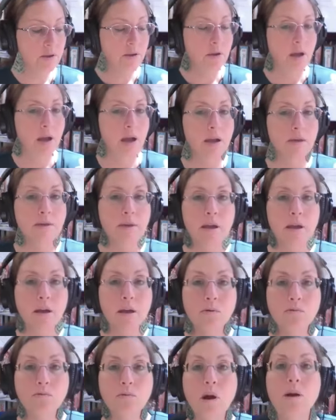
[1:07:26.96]
And
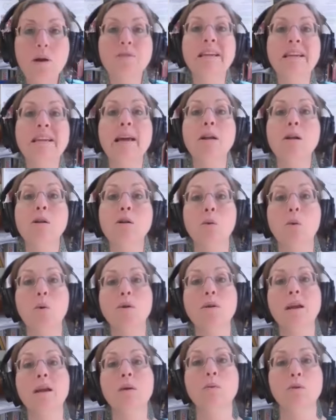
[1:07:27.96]
then Roxann will
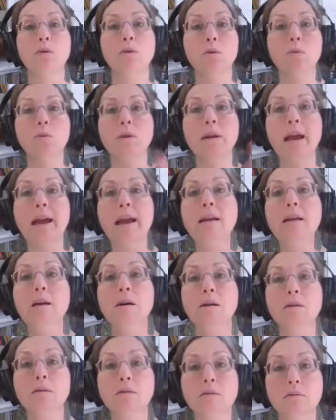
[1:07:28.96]
coordinate with you and
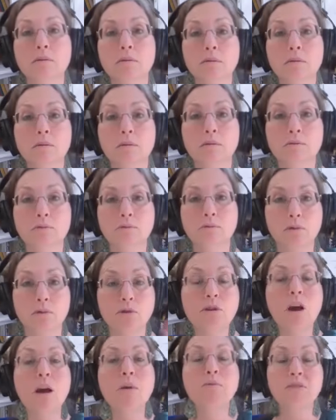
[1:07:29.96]
Anna for
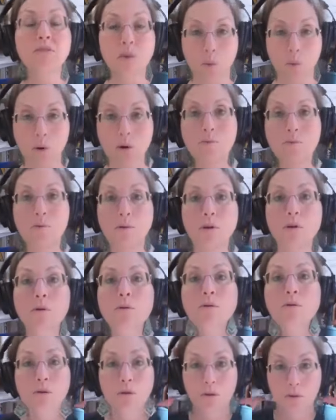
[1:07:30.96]
times that work for you
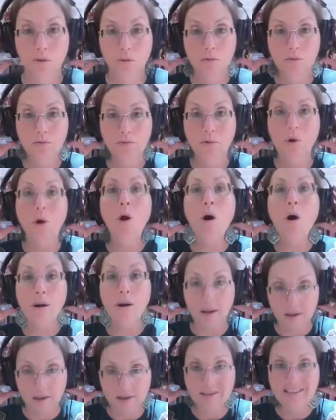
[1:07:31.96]
2 for
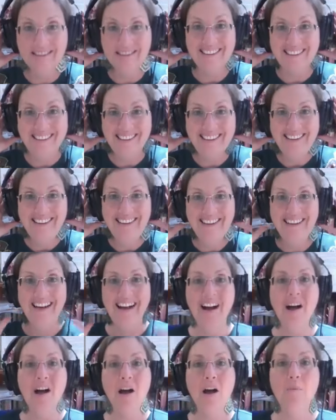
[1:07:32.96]
August.
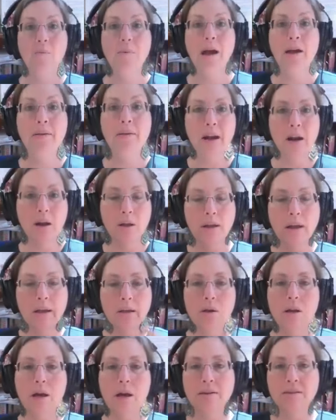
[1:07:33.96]
And then I'll let
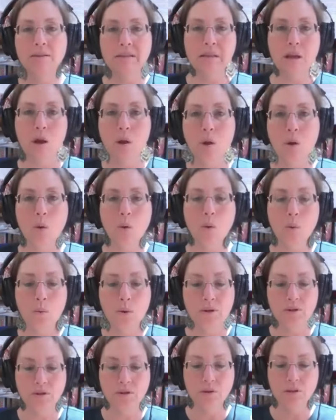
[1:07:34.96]
you guys know
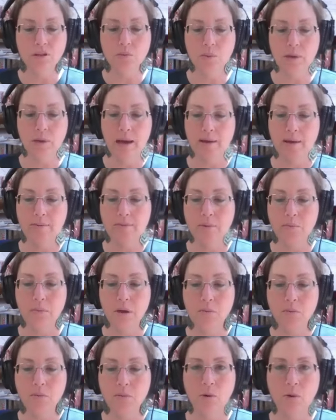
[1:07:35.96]
as soon as we have the
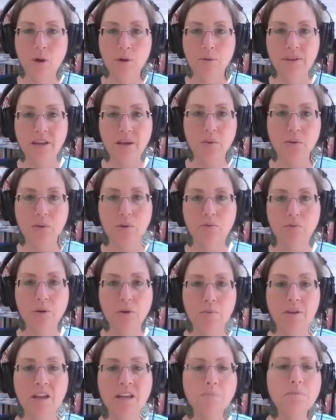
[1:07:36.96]
member vault thing with the
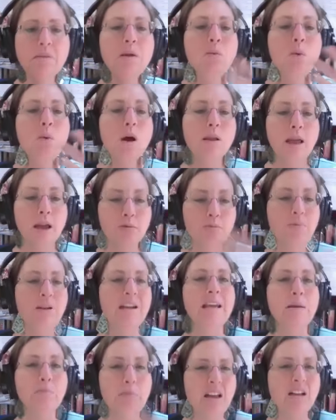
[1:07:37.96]
replays. Meanwhile, I've been
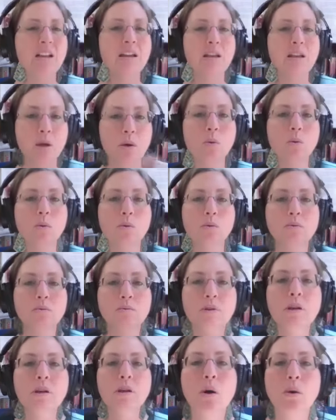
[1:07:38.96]
emailing you,
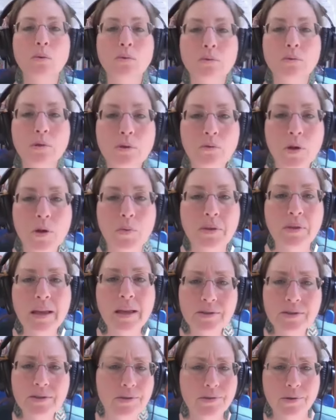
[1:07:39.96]
the
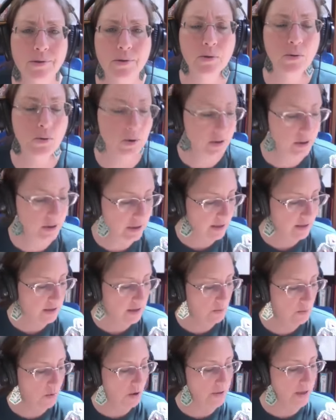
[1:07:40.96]
replays, and so you can get
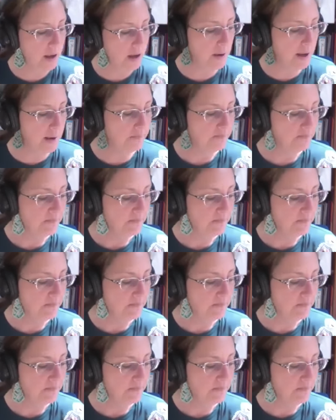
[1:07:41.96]
them all that way.